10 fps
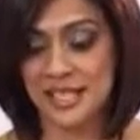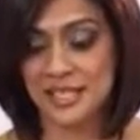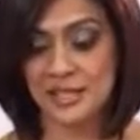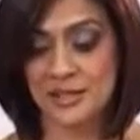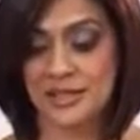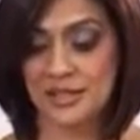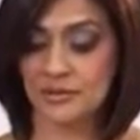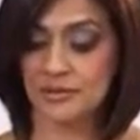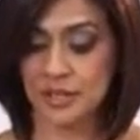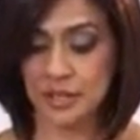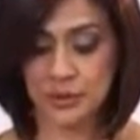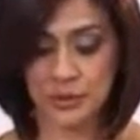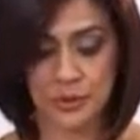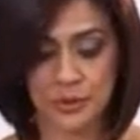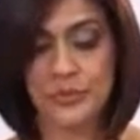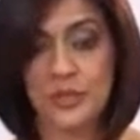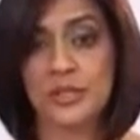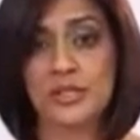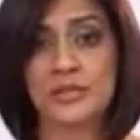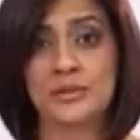So it's very cool. You
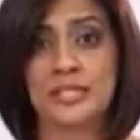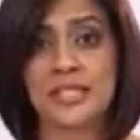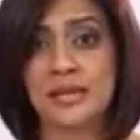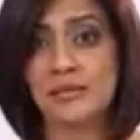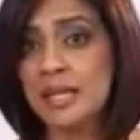can do the same.